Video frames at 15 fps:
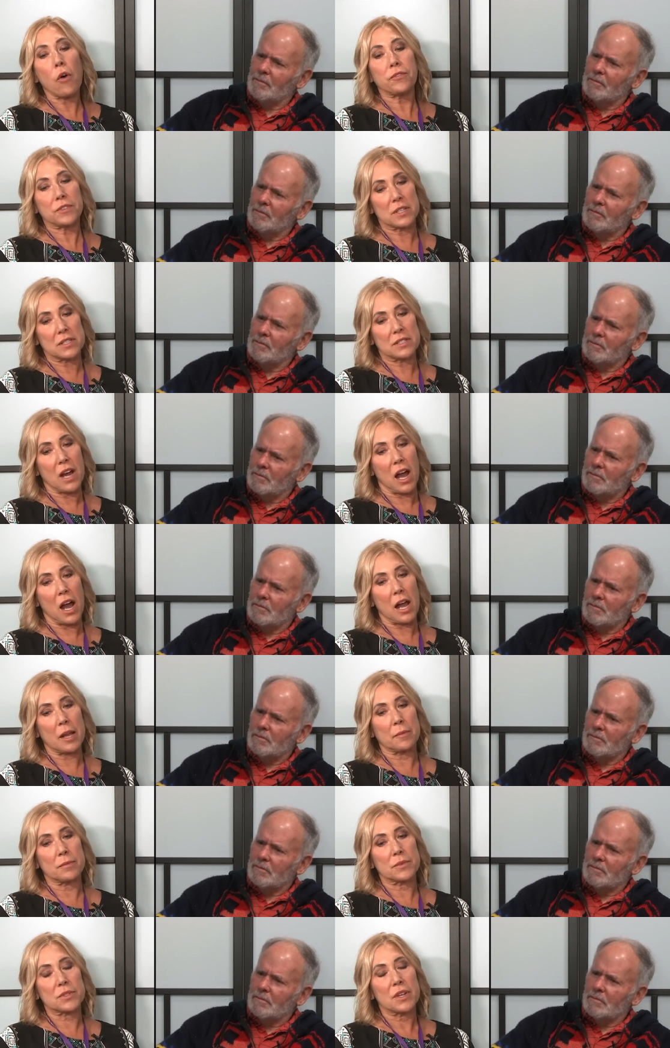
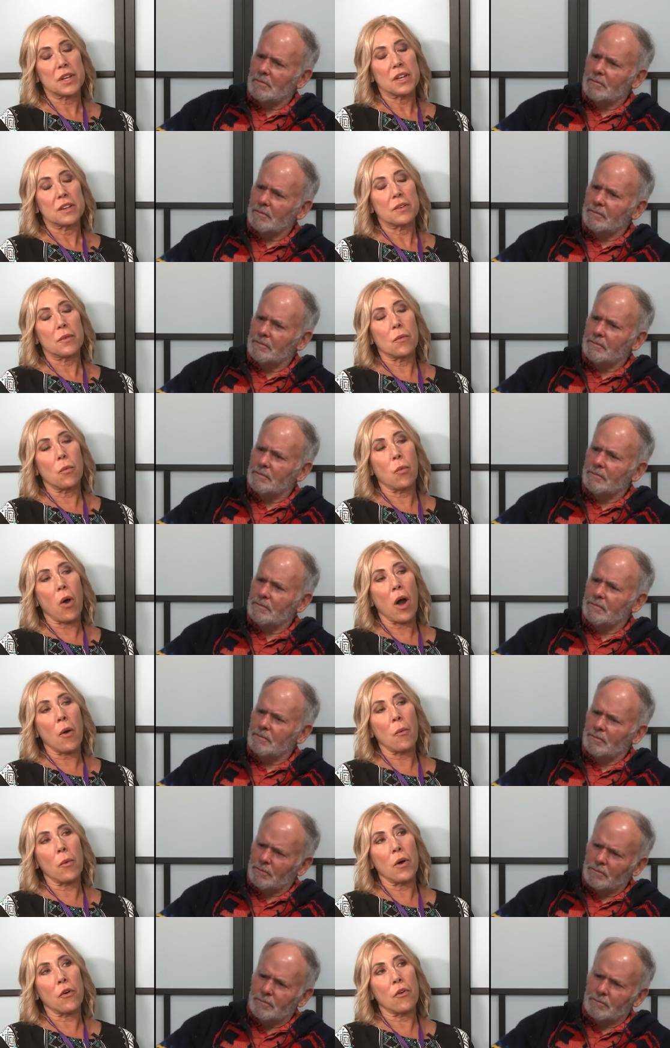Speaker 1: oftentimes,
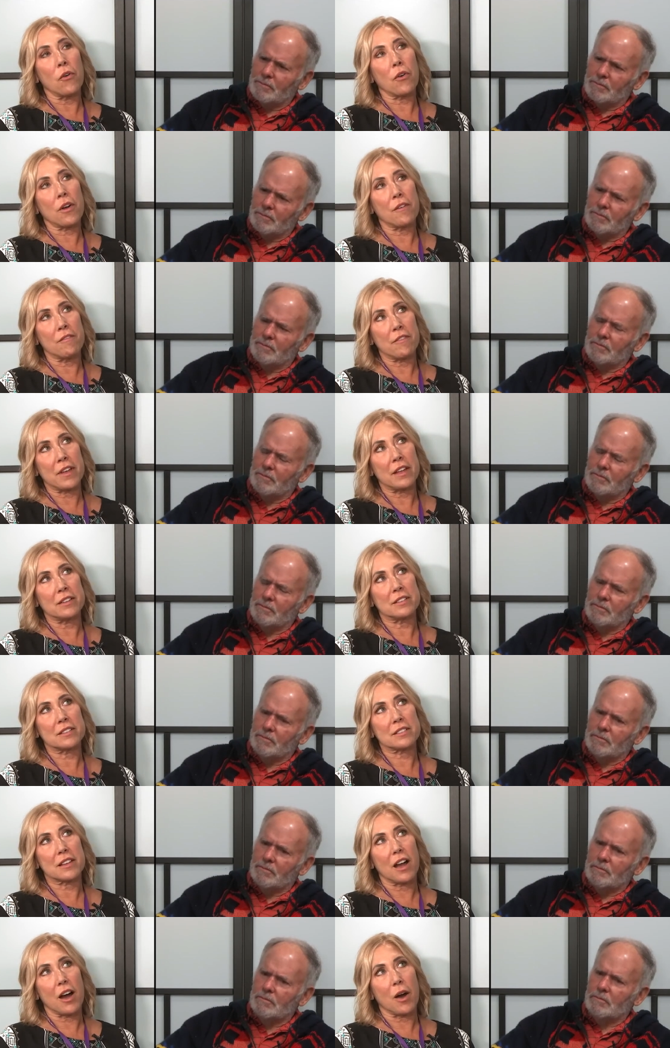what will
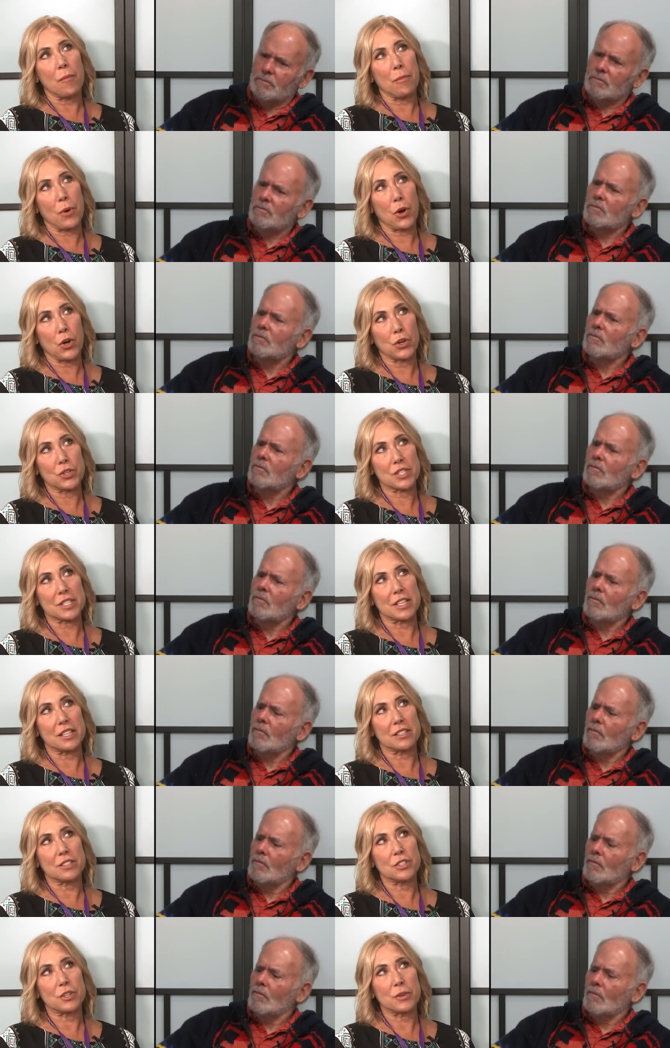convince a
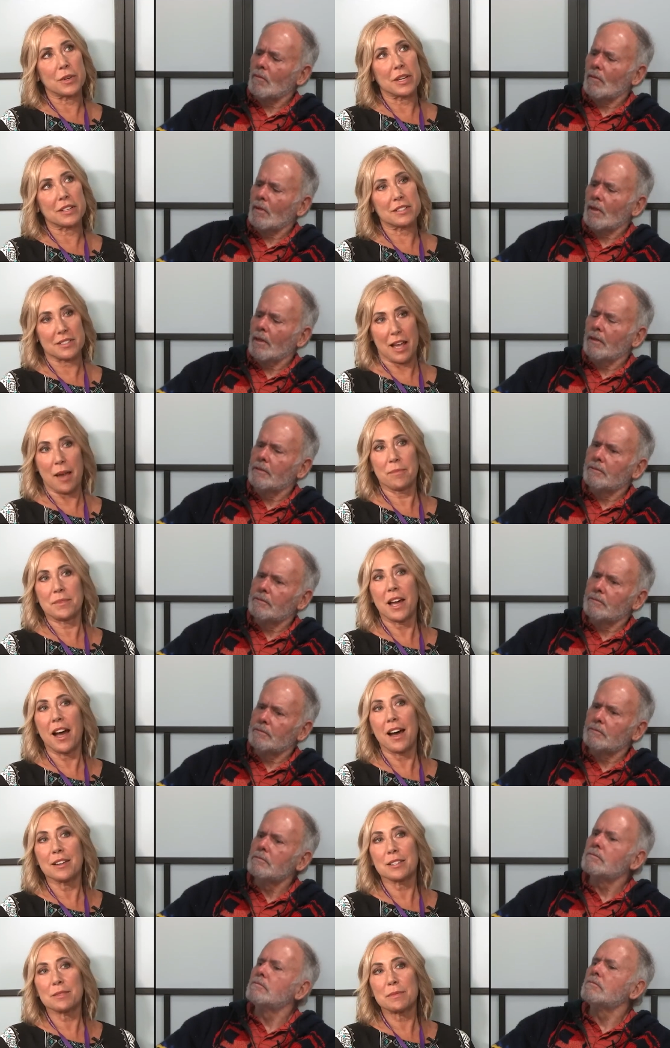person to accept
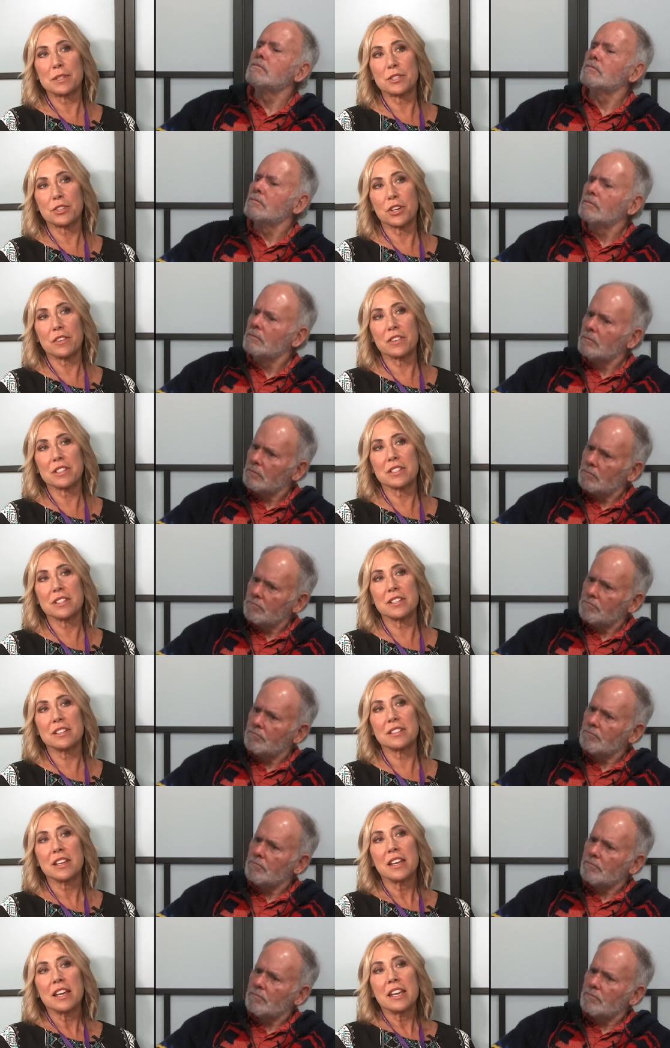hospice
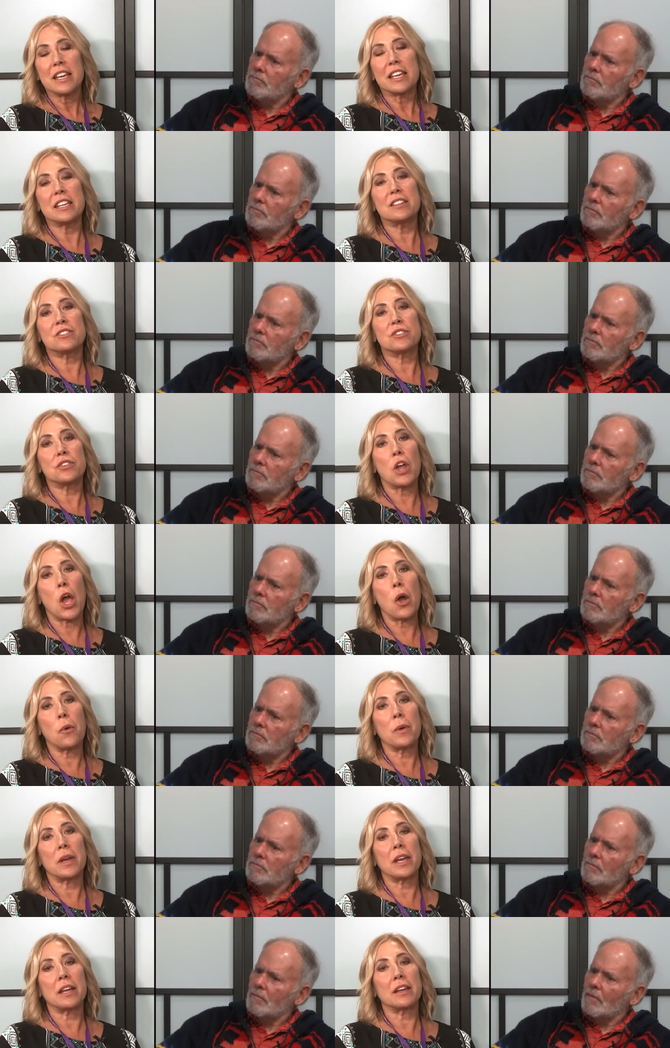services is
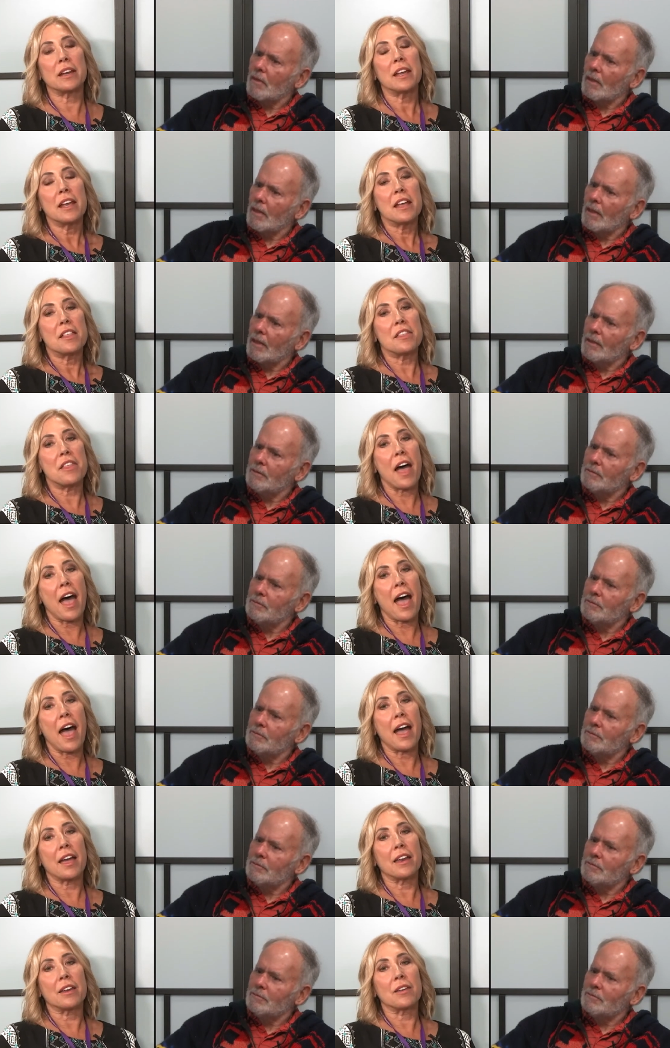knowing
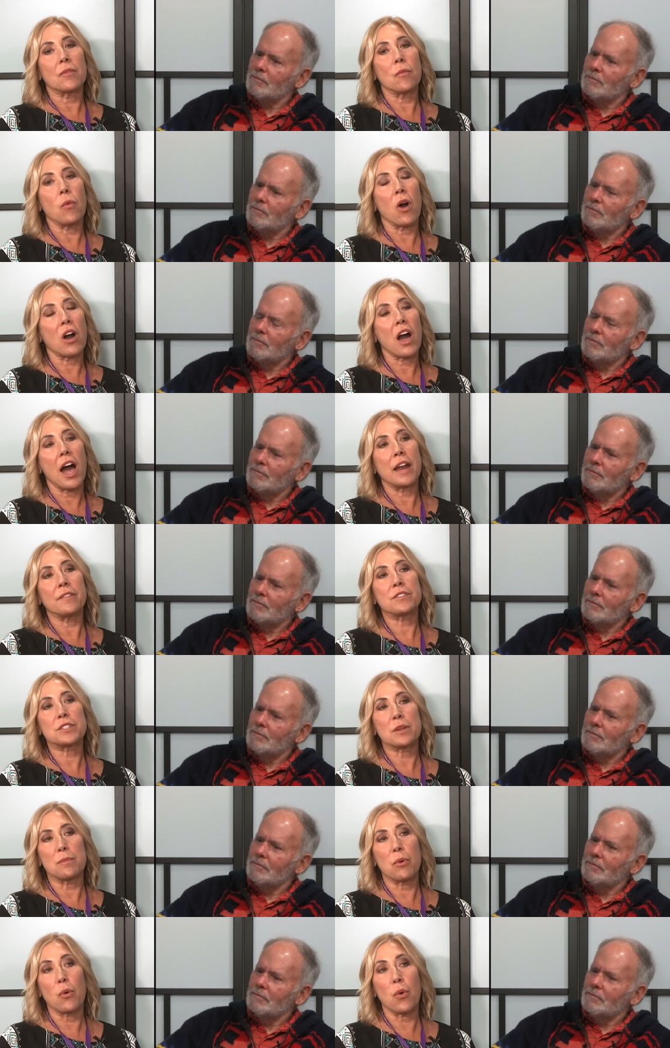that what kind of
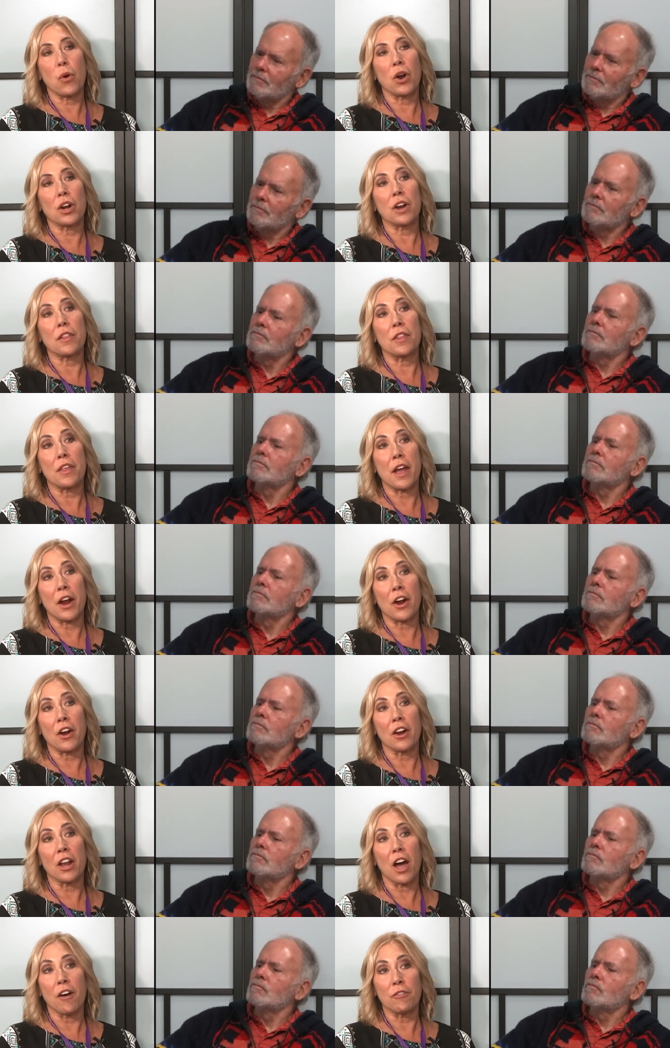support
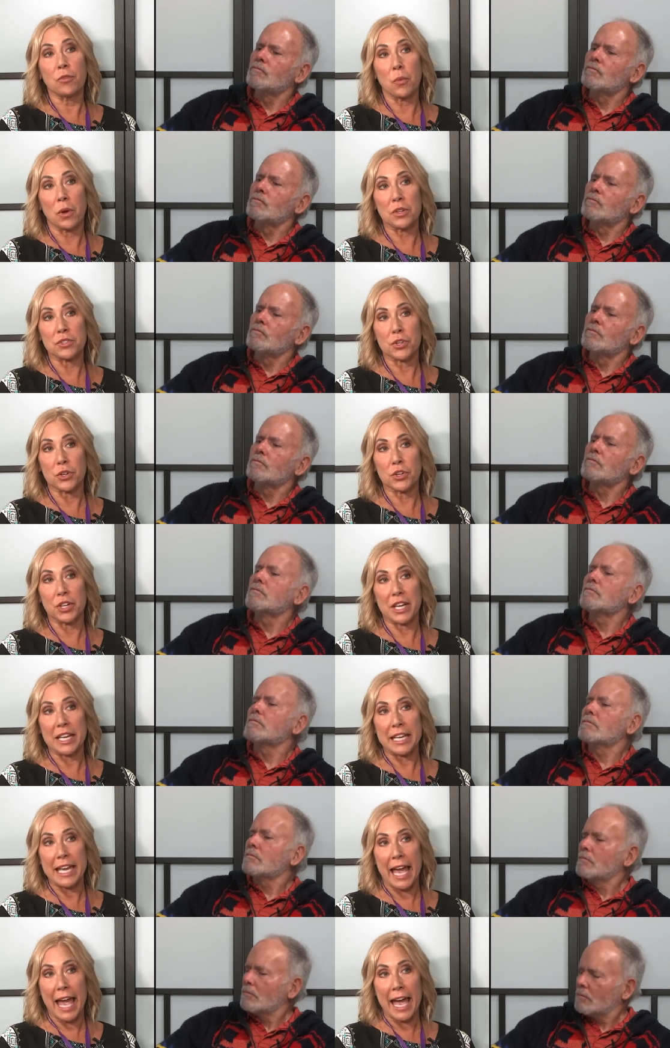their loved ones are going
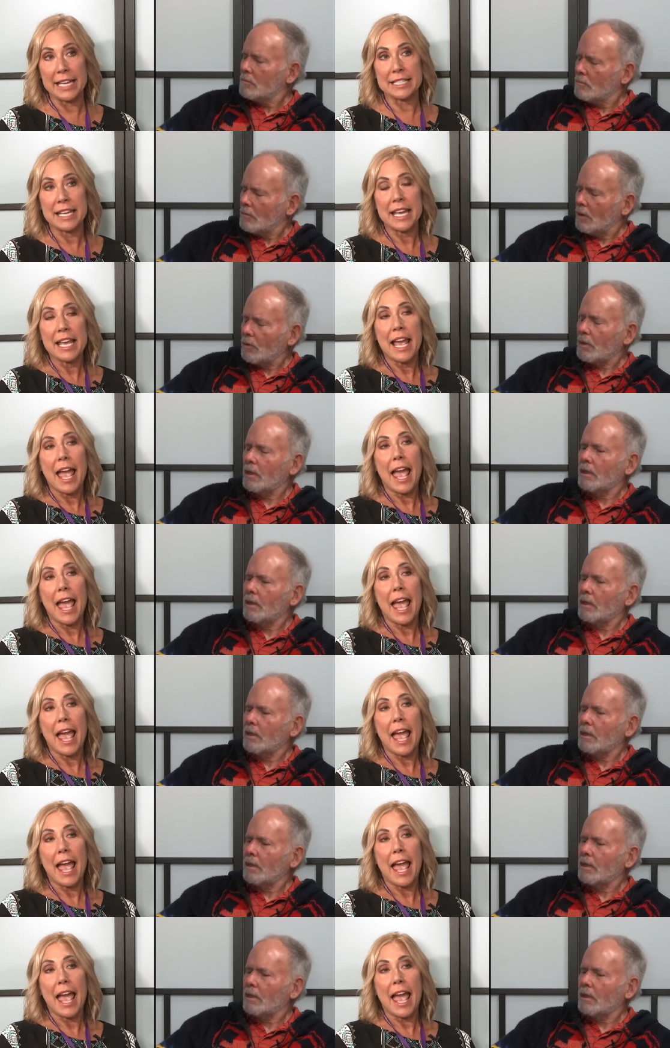to get,